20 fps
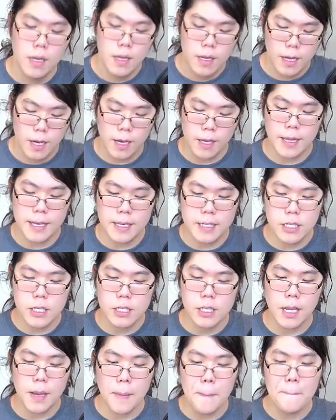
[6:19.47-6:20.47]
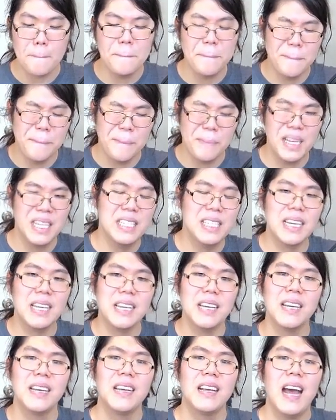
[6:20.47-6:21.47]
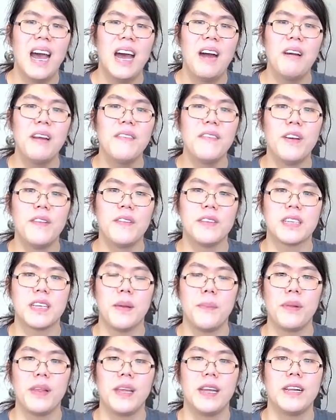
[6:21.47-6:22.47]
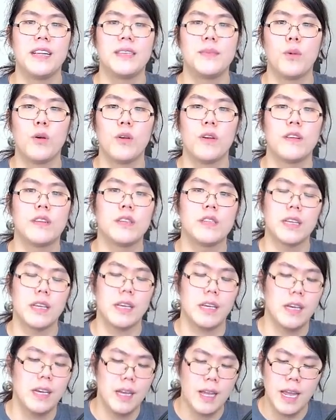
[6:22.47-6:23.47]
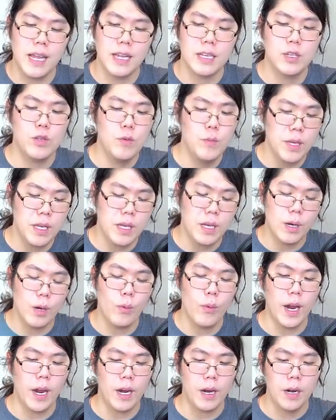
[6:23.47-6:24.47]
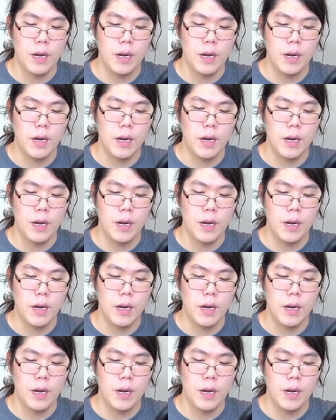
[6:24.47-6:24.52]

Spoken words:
That's just like it's like, I don't even know if it's a complete, it's more just like a, hey, to be aware,